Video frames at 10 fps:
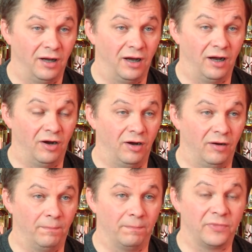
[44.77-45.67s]

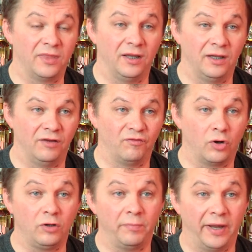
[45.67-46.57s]
The
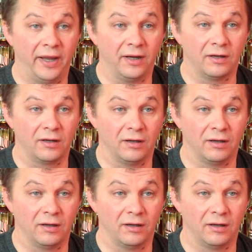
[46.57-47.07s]
World Bank